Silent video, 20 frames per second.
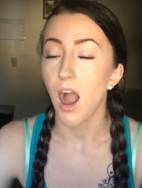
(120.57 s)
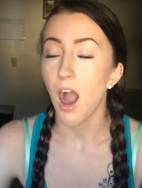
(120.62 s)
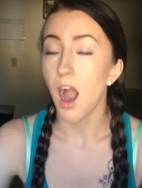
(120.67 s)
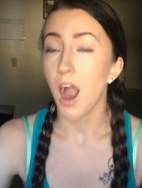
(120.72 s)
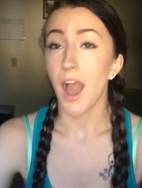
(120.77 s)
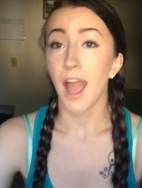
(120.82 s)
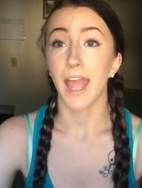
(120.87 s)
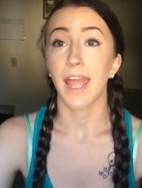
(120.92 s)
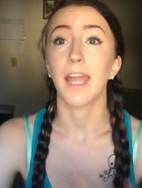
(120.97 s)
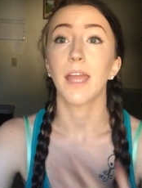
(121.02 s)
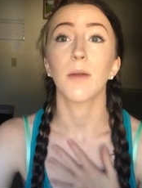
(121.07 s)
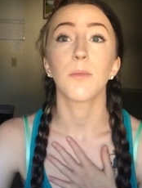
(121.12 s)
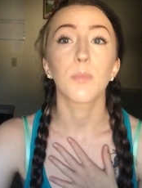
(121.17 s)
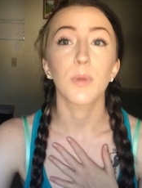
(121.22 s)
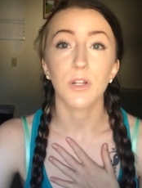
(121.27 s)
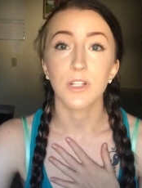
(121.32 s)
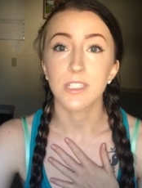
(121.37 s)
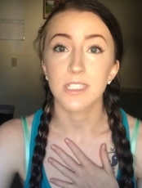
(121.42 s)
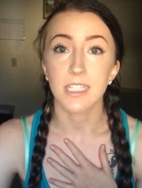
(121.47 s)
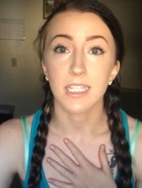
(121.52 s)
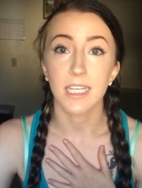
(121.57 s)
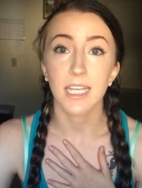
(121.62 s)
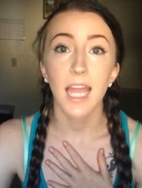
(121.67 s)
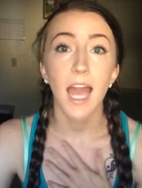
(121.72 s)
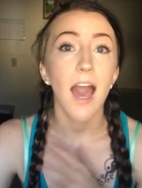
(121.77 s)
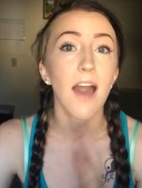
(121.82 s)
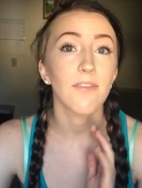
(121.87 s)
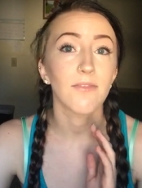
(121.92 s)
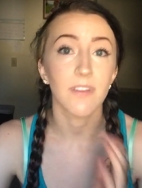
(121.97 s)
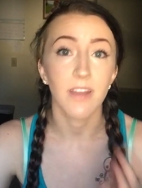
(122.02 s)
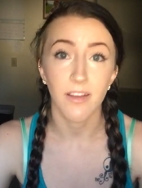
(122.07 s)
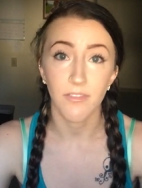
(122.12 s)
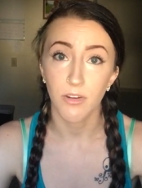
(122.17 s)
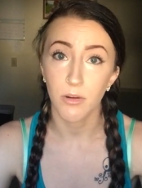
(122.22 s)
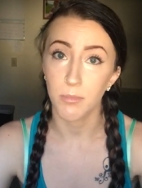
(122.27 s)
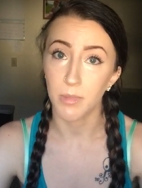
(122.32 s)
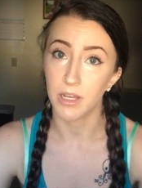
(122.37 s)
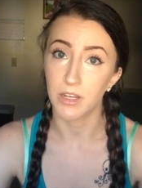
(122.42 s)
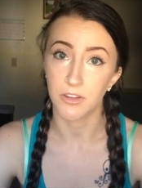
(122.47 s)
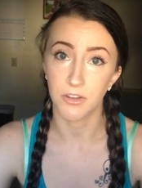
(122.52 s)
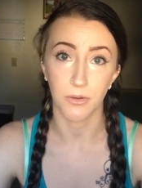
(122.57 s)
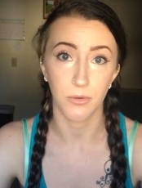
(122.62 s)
I personally have never been